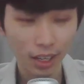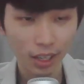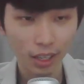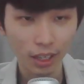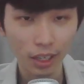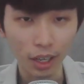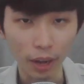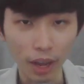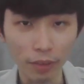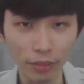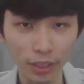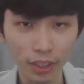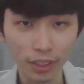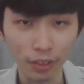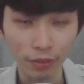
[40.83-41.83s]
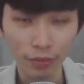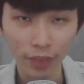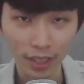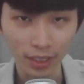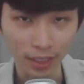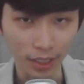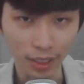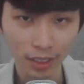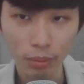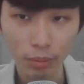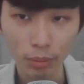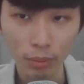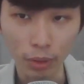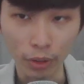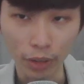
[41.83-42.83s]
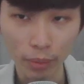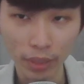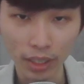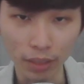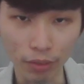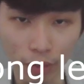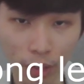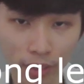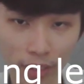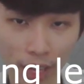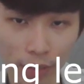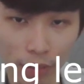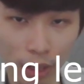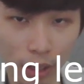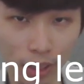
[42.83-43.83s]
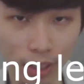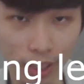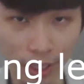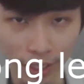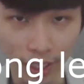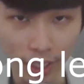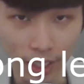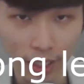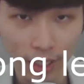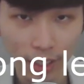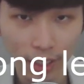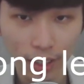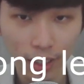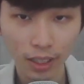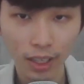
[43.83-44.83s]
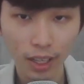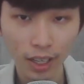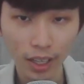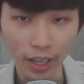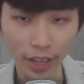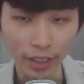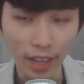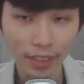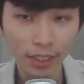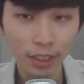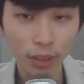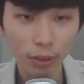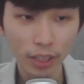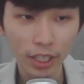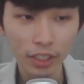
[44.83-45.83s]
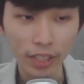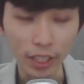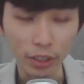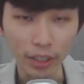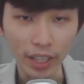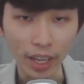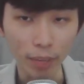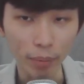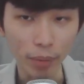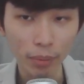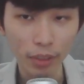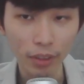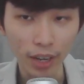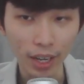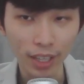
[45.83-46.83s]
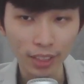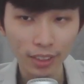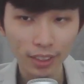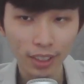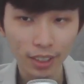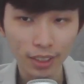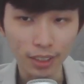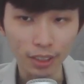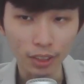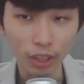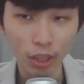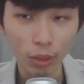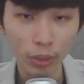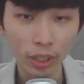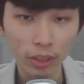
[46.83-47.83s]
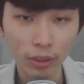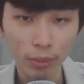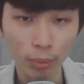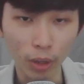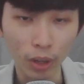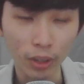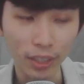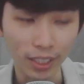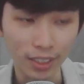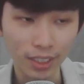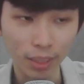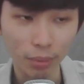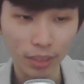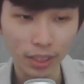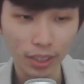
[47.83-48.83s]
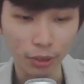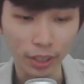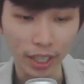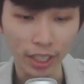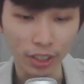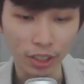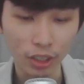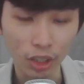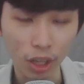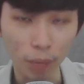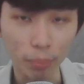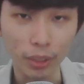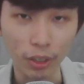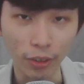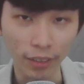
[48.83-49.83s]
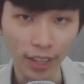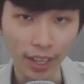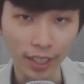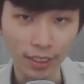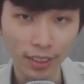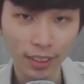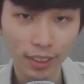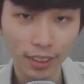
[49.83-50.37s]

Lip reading: However, the fact is, programming involves lifelong learning, and any knowledge that you can memorize is not worth more than something you can just copy online.